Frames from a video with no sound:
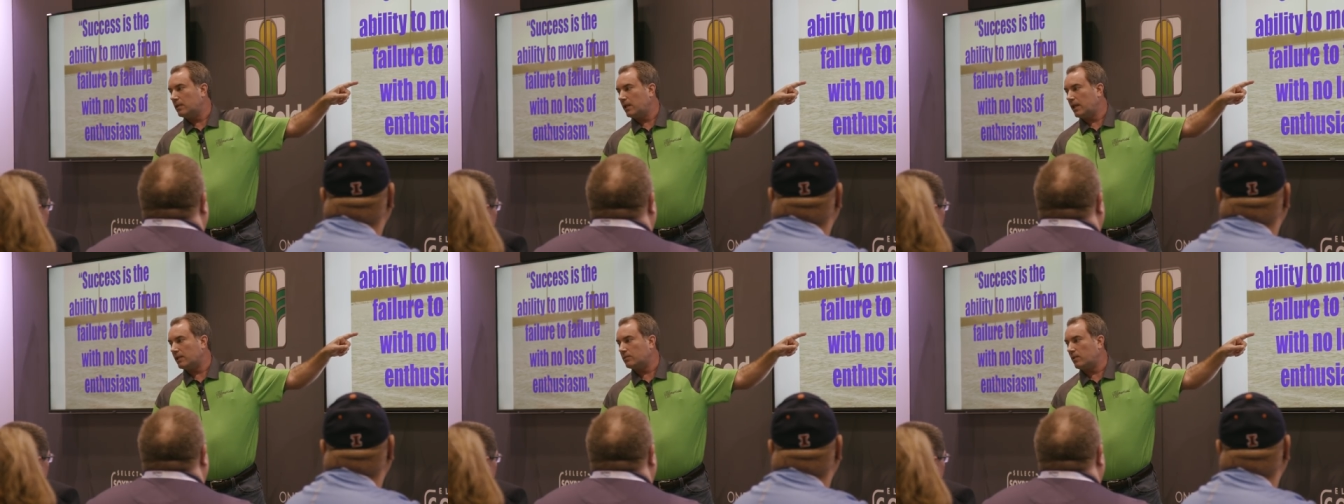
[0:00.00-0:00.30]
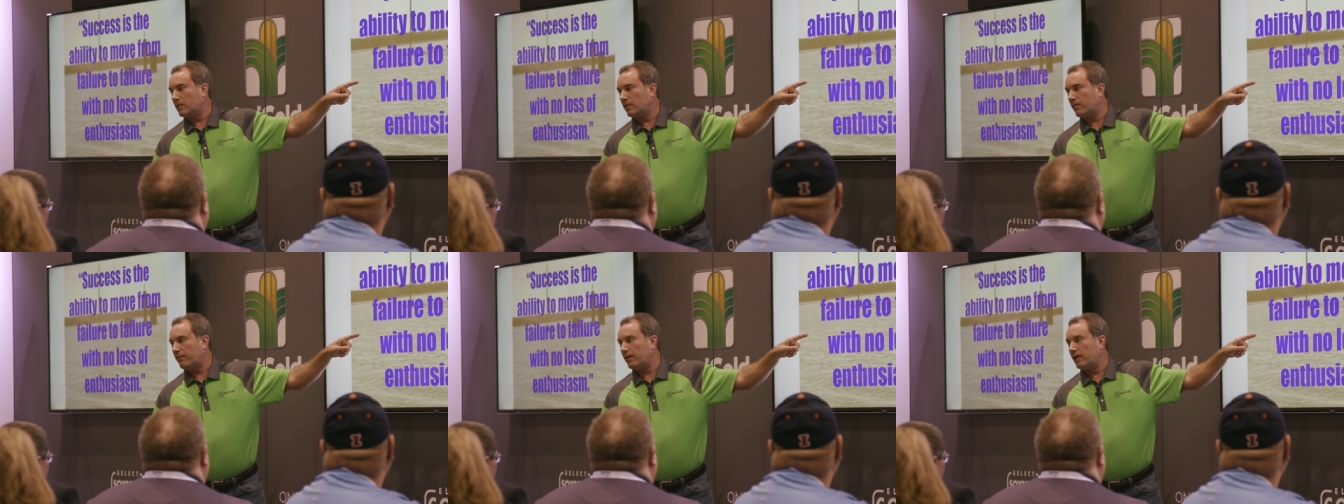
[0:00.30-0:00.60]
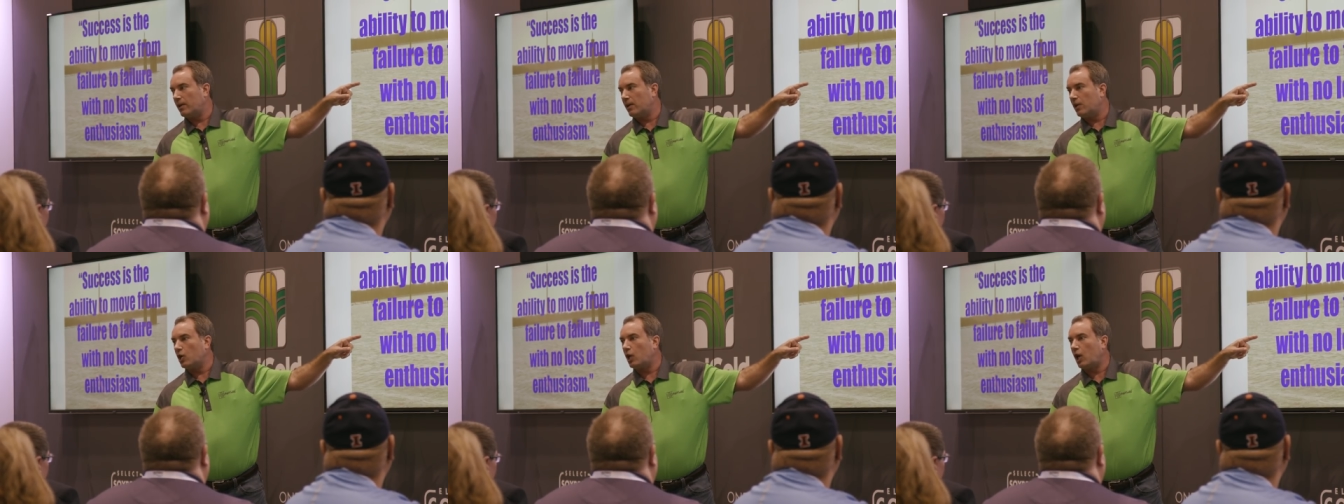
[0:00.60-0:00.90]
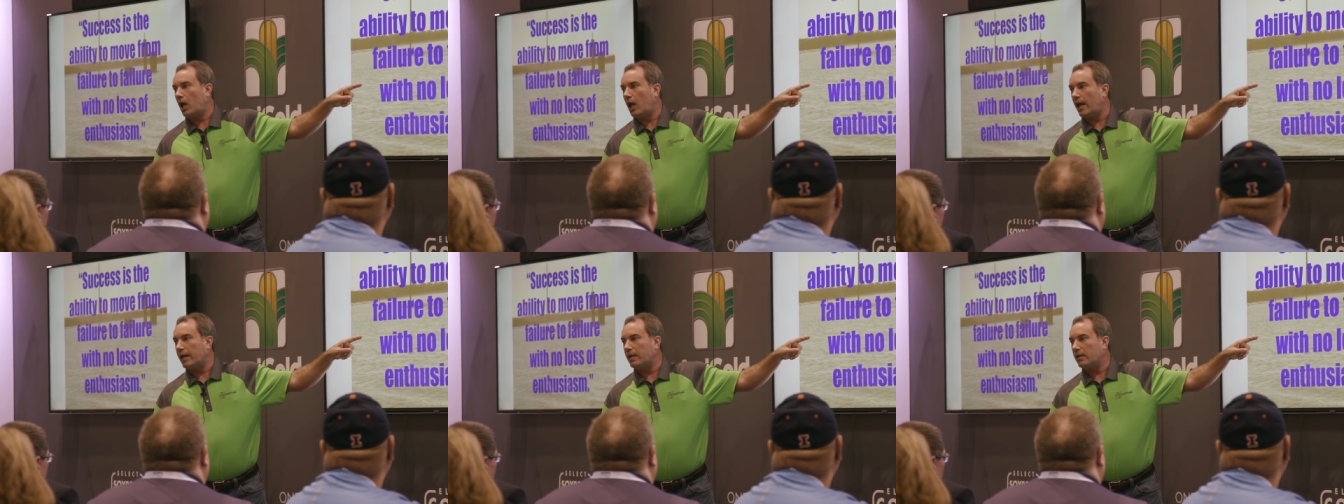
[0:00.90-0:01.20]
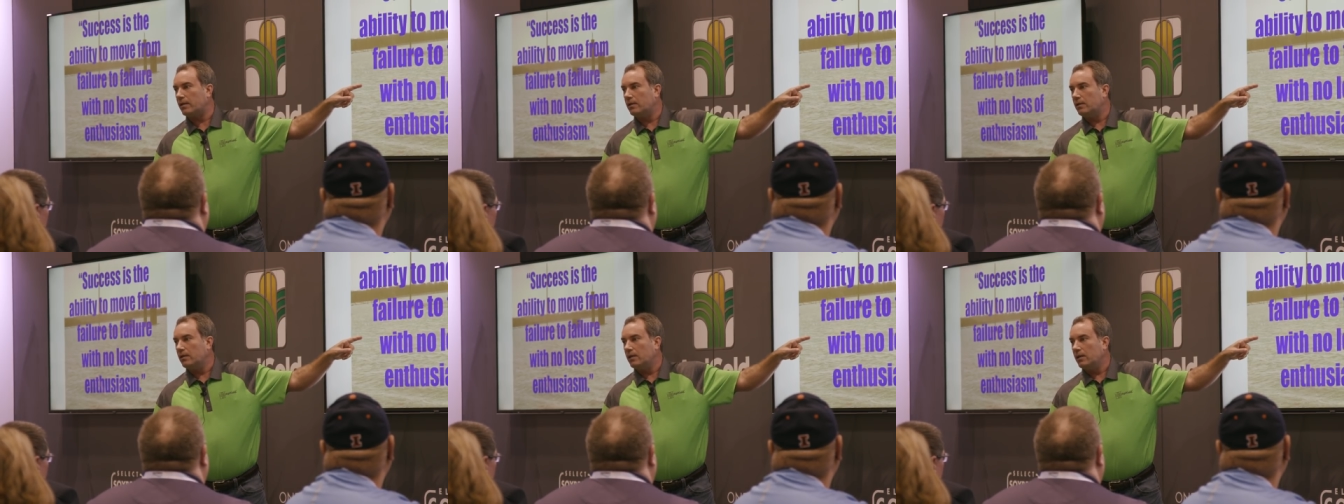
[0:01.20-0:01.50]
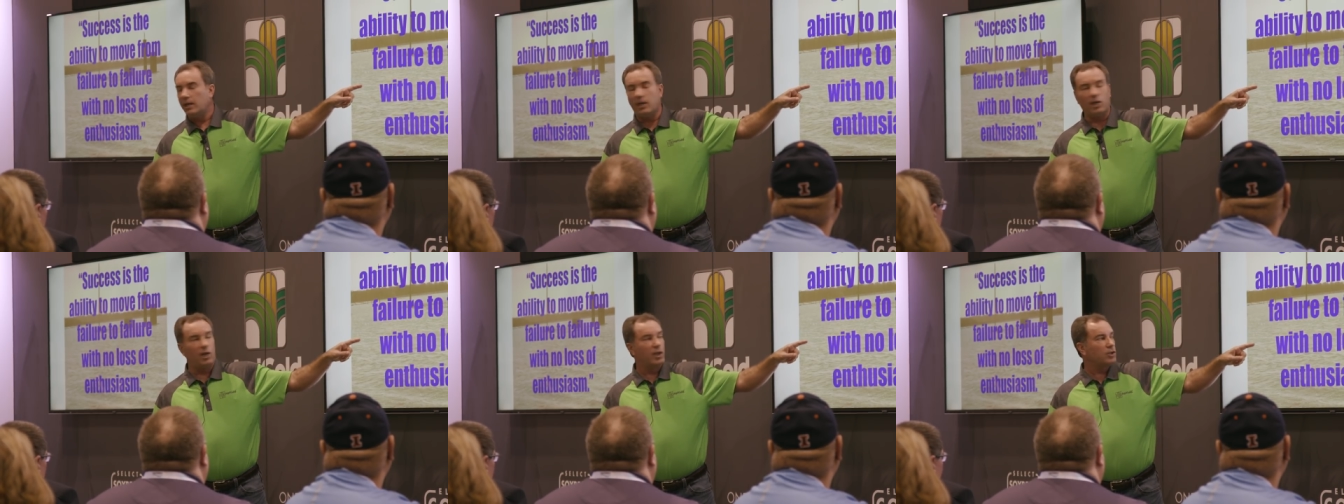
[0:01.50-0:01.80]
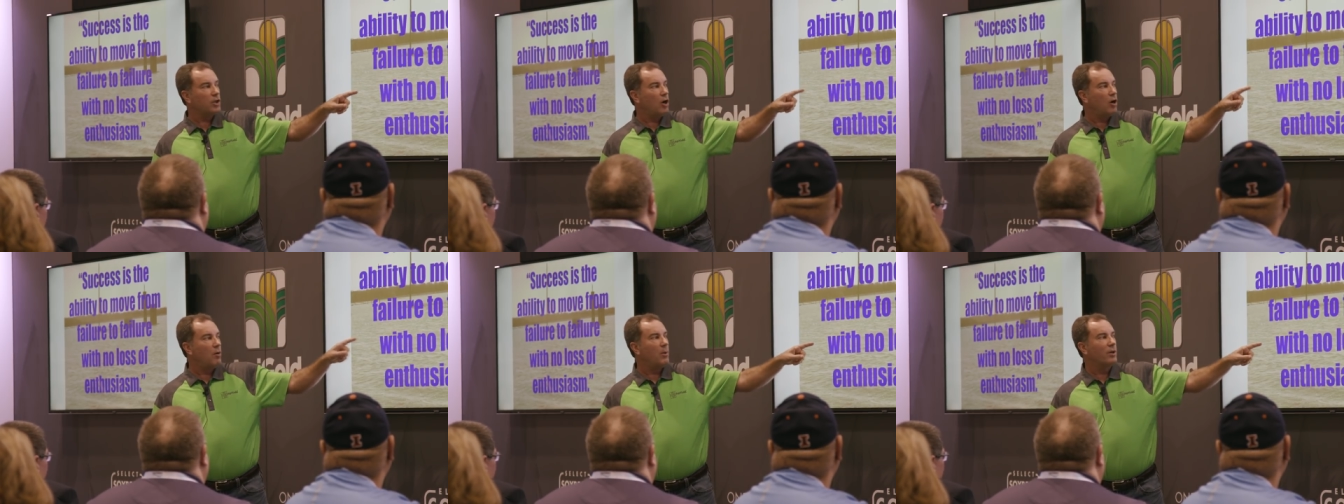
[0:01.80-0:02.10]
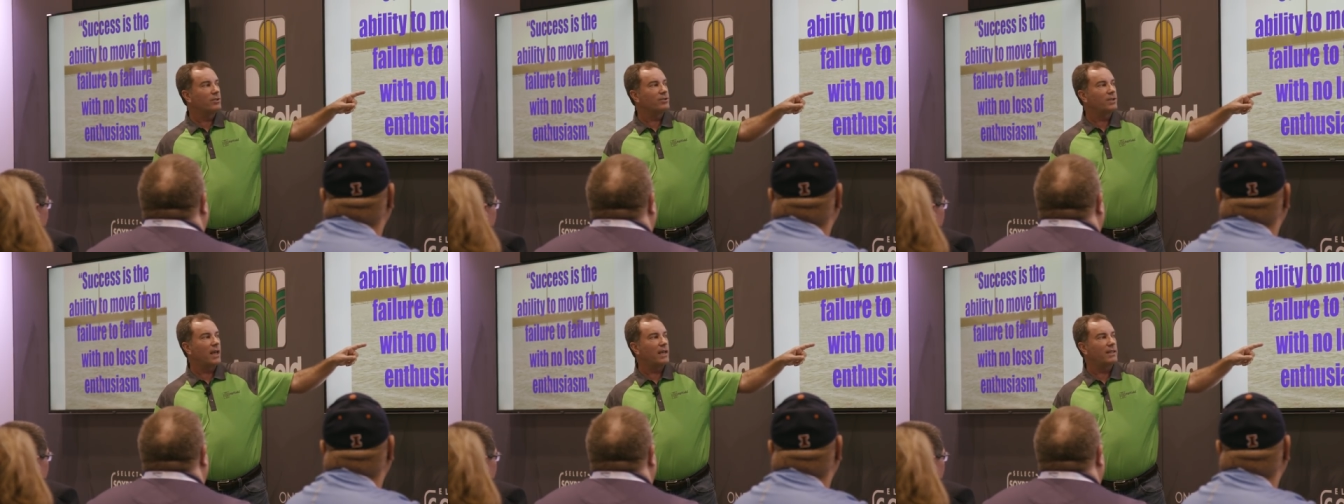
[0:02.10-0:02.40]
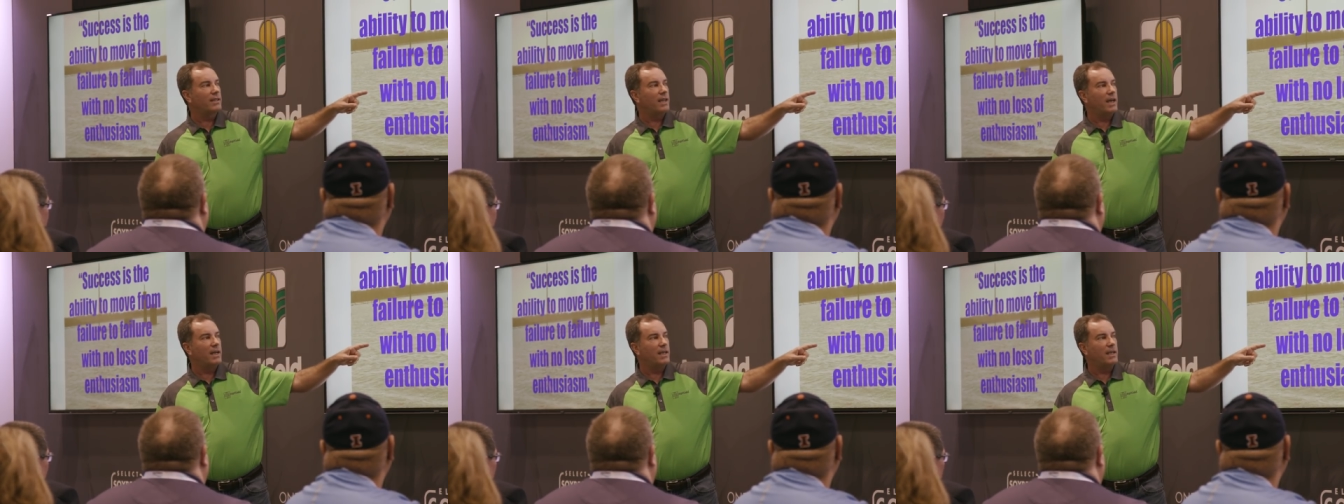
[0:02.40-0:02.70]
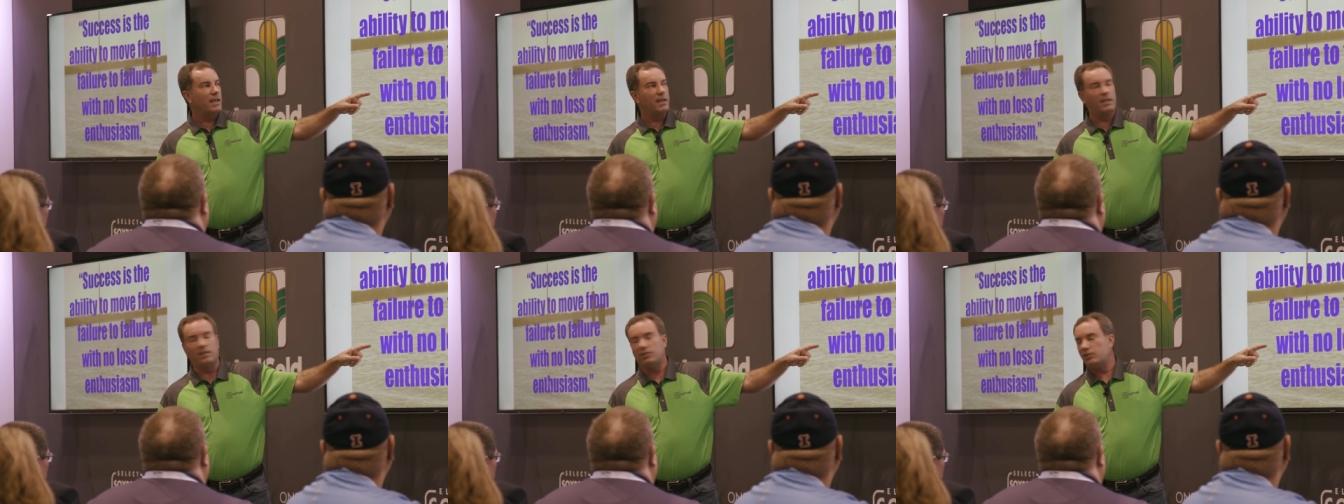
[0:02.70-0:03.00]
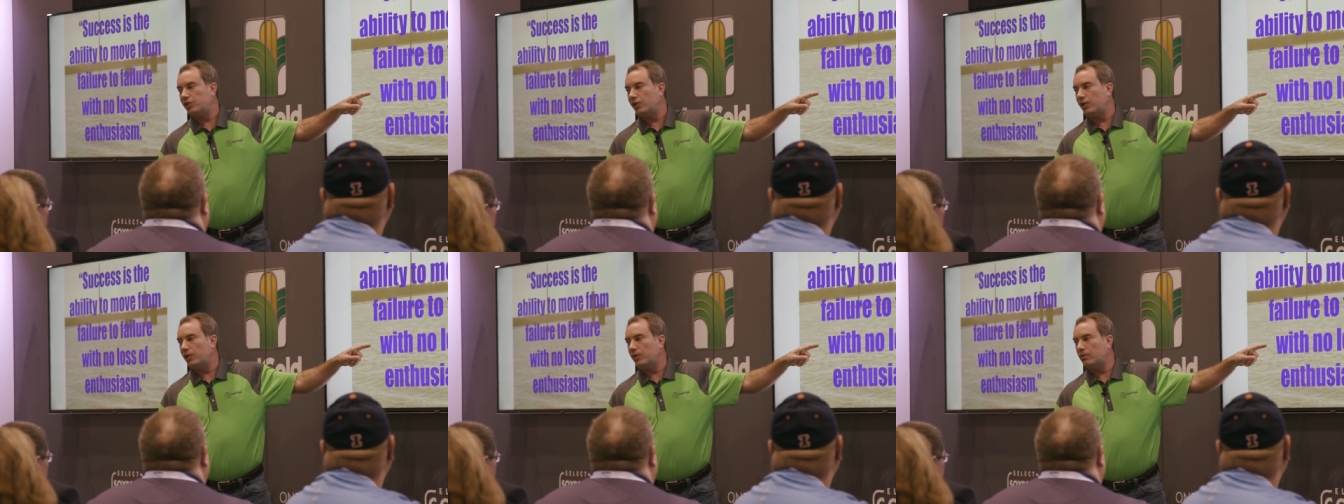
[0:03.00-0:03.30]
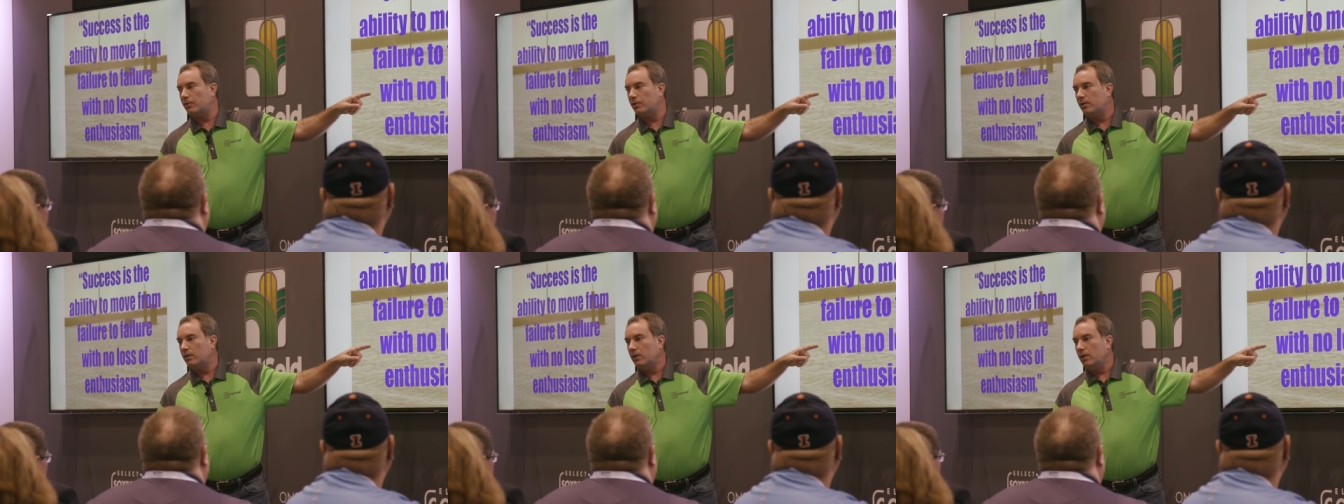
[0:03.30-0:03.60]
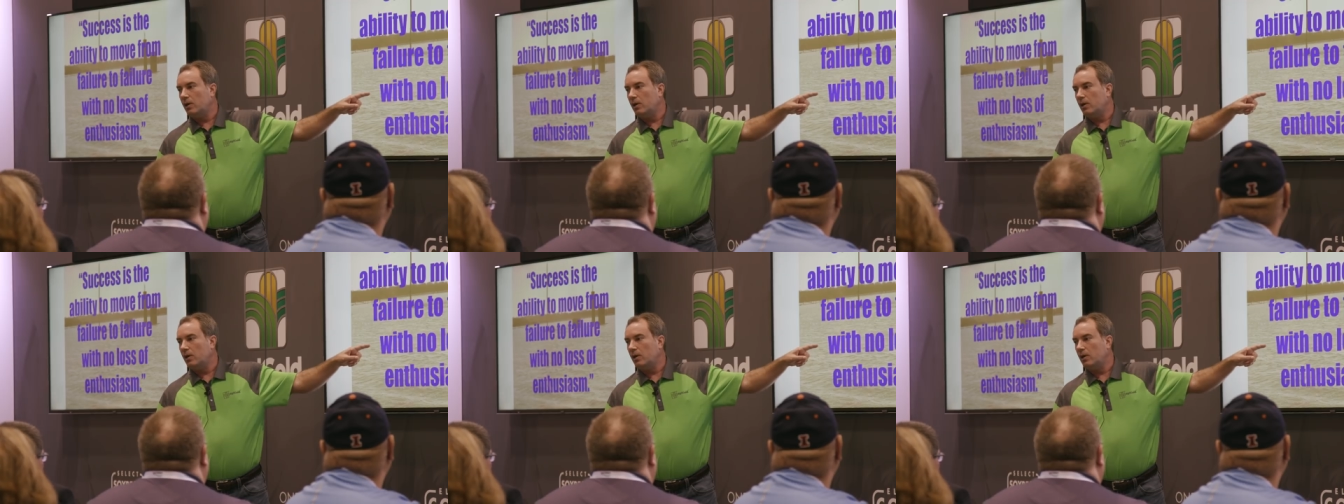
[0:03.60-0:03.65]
That's what the field looked like. It looked almost like that again in June,